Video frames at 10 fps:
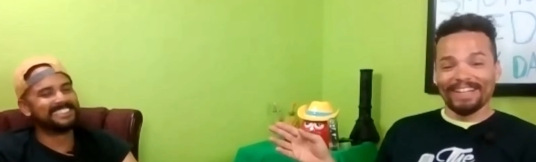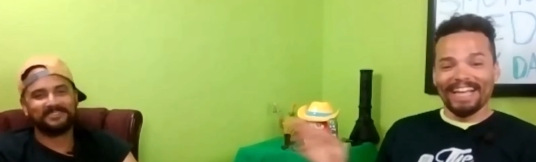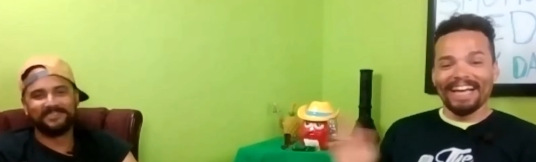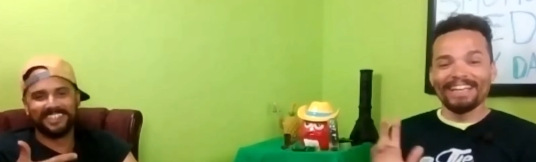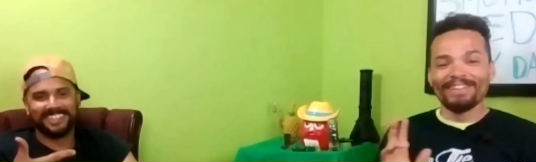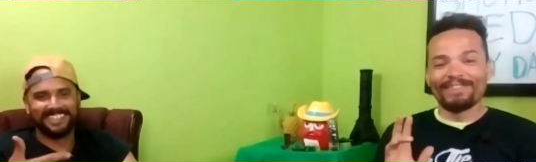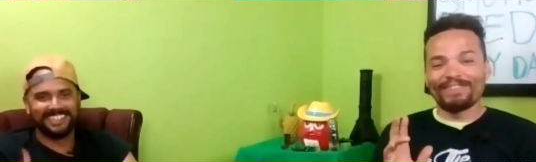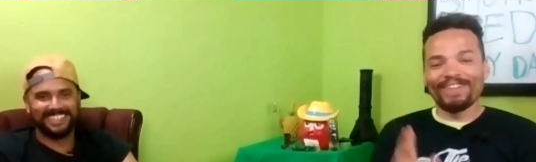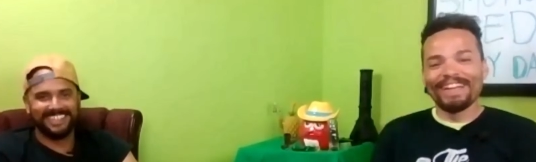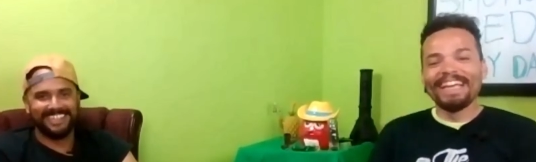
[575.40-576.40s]
Speaker 1: life,
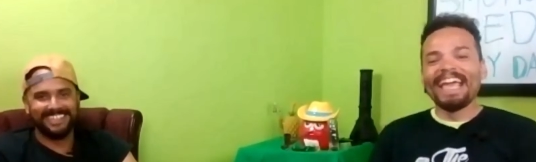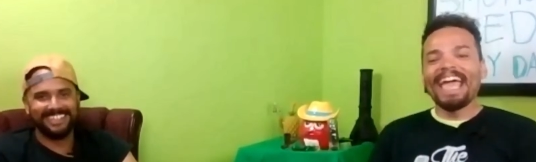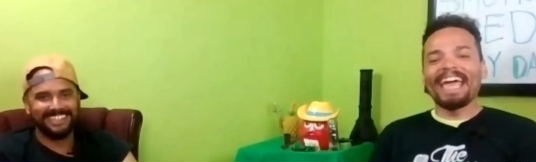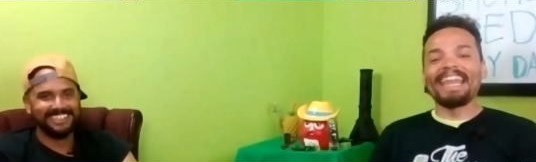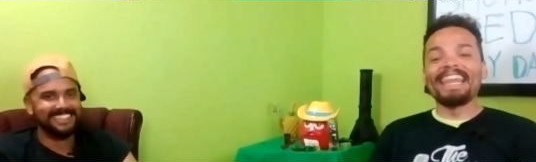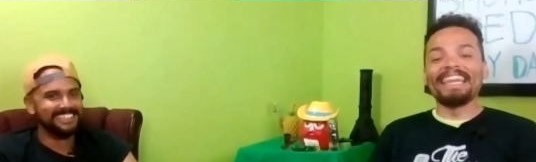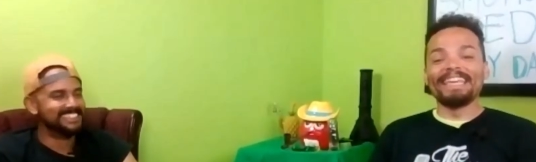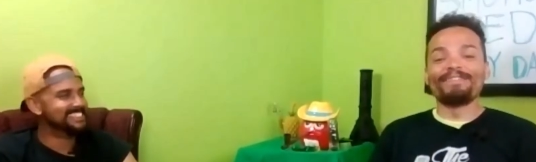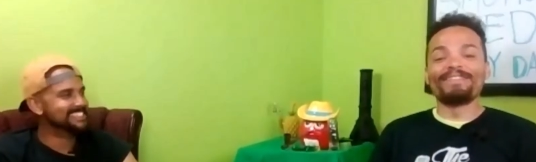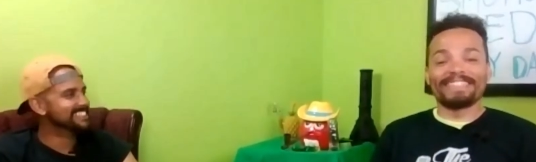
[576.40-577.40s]
and then live in
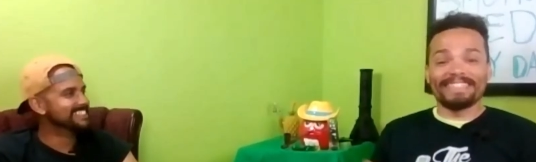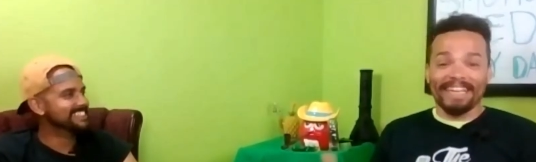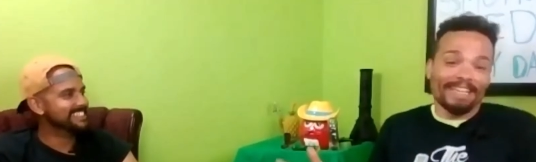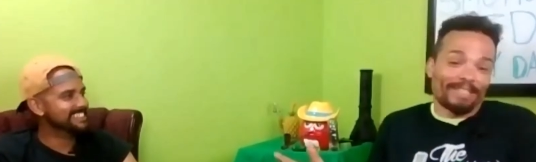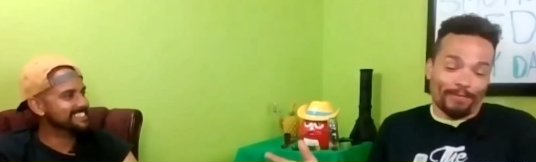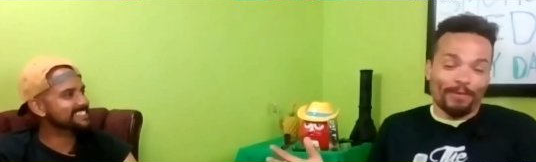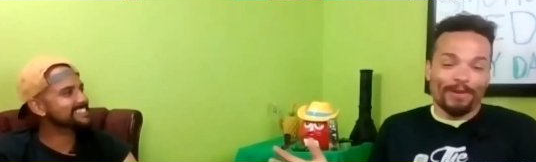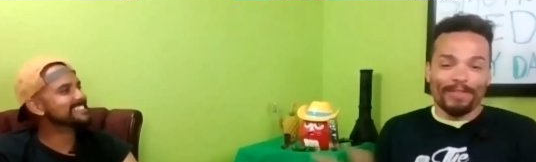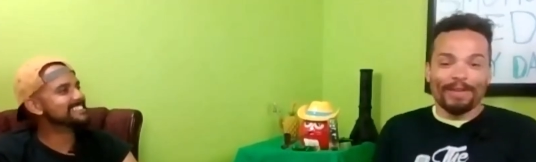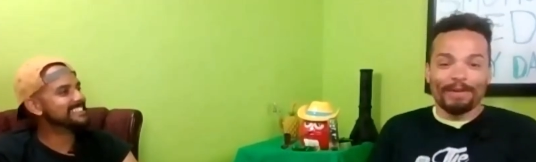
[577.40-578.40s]
states where it's
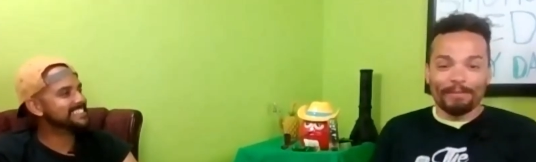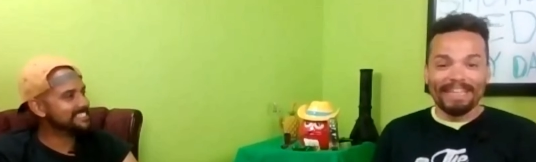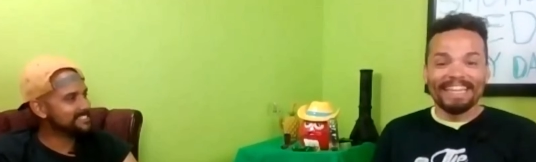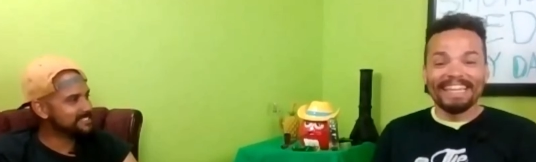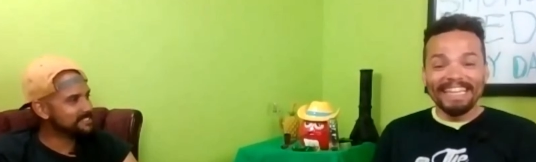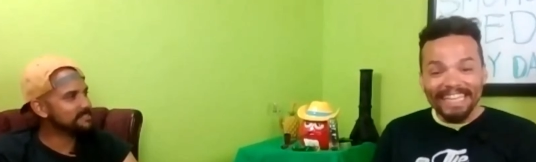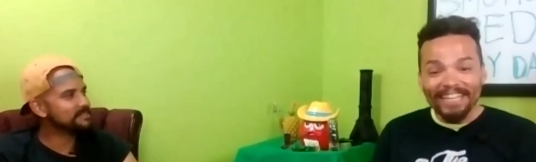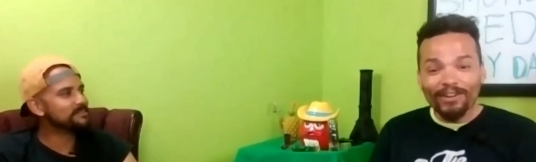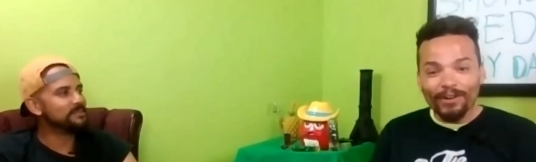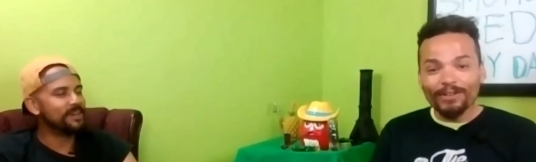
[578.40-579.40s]
they've legal. been legal.
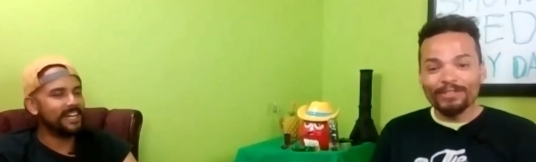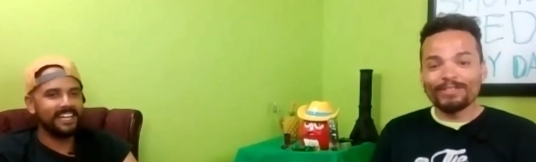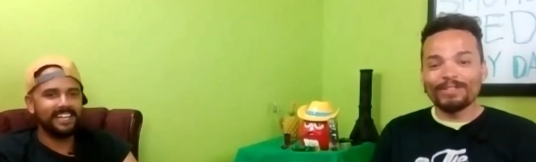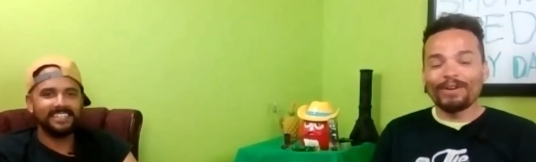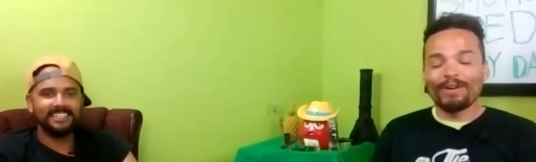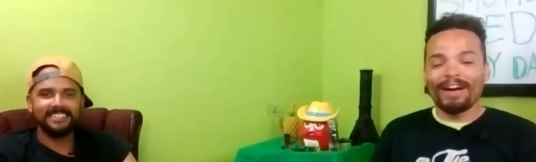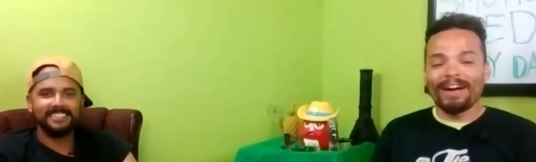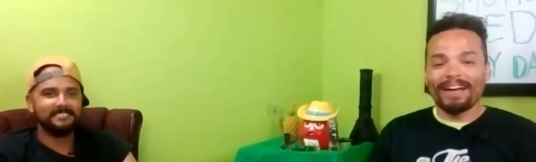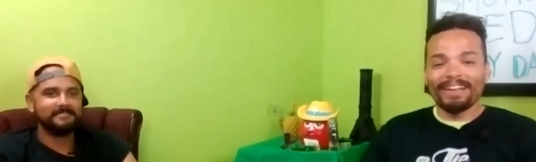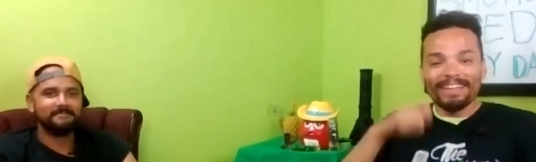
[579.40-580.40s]
Wow. So, uh, you
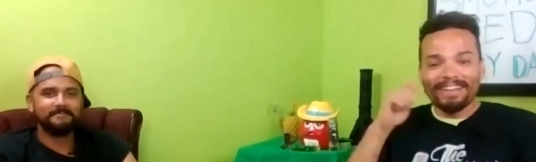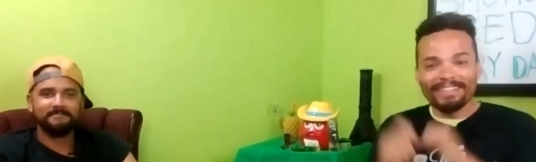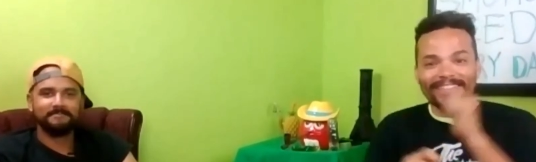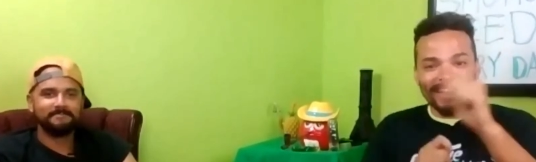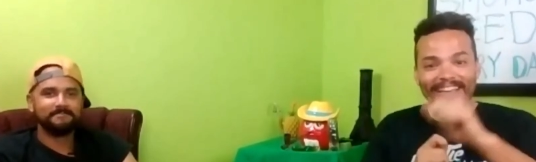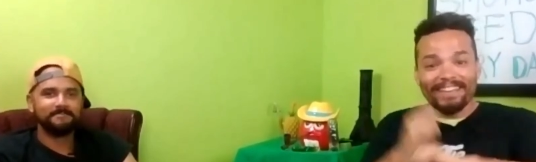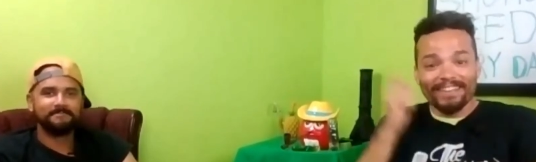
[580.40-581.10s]
know, thank you.